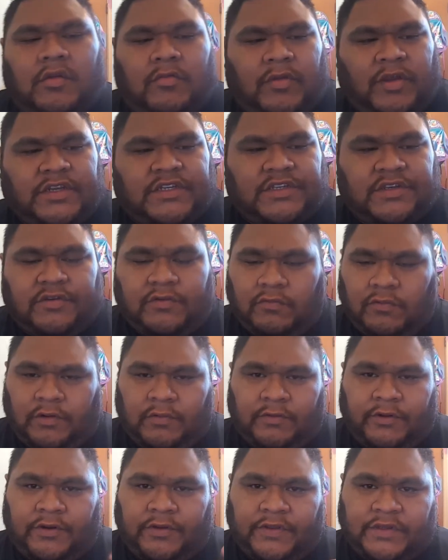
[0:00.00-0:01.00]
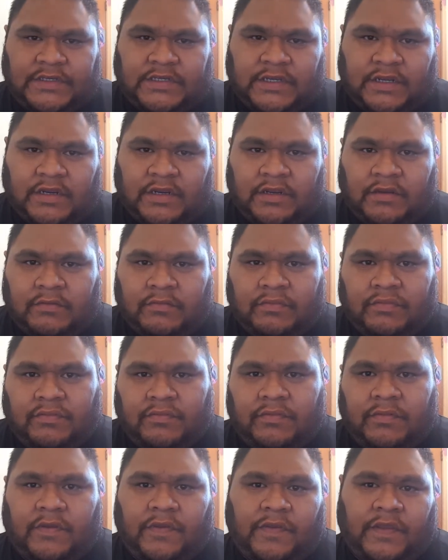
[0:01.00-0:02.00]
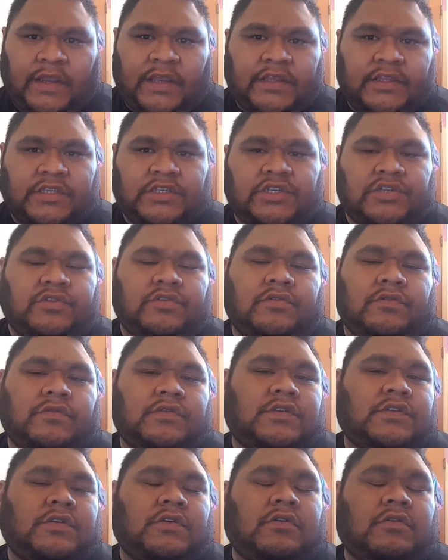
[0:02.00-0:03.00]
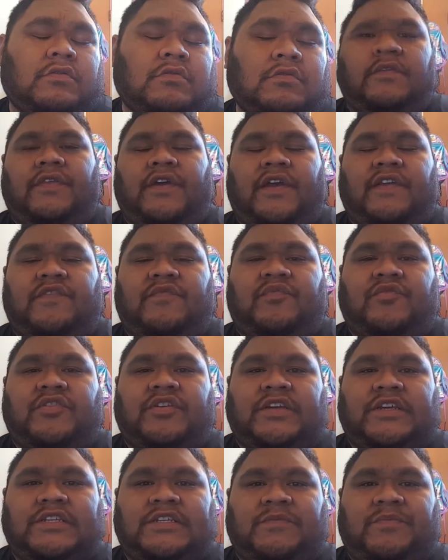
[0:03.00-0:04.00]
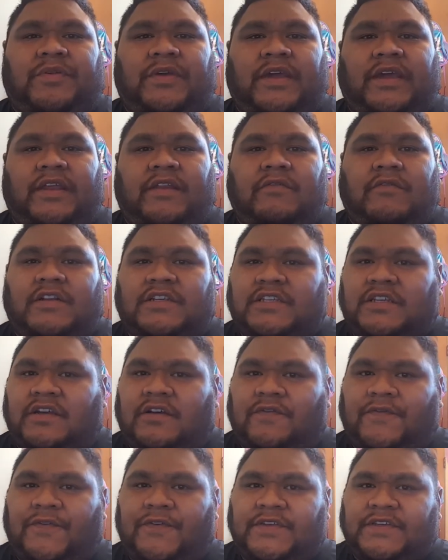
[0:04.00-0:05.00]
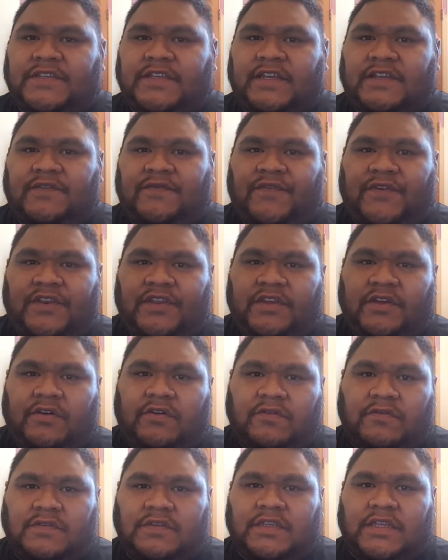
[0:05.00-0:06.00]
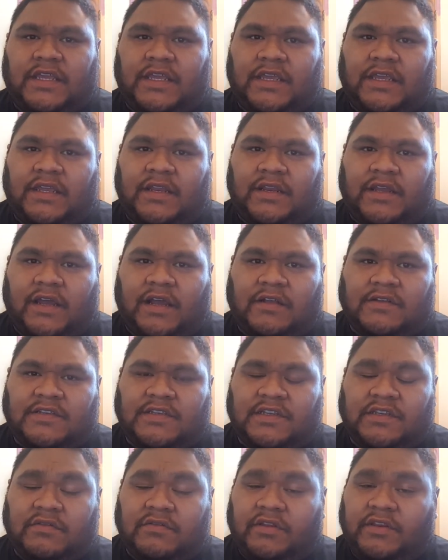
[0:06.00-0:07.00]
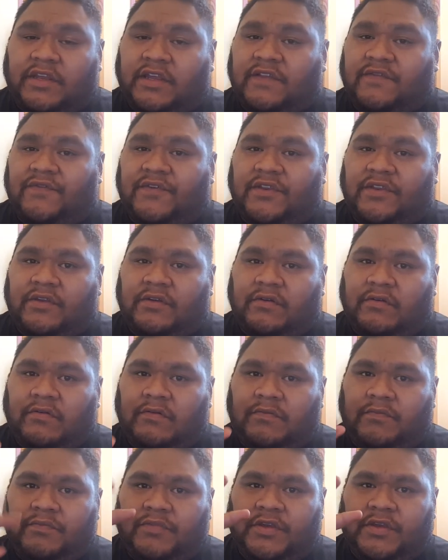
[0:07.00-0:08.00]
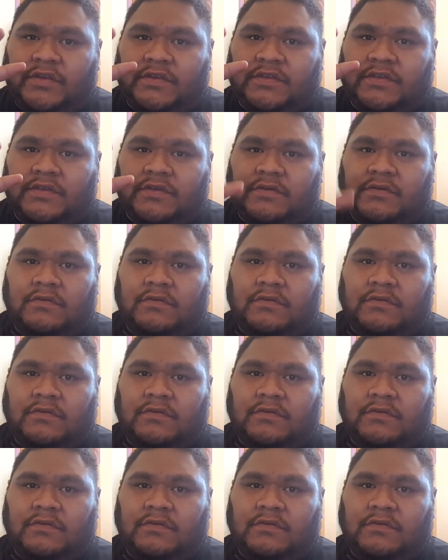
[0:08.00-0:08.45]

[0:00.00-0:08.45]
Might just do one winner this time and they get to choose. So thanks for participating. Watch out for these next videos, and I'll see you in the next video. Peace.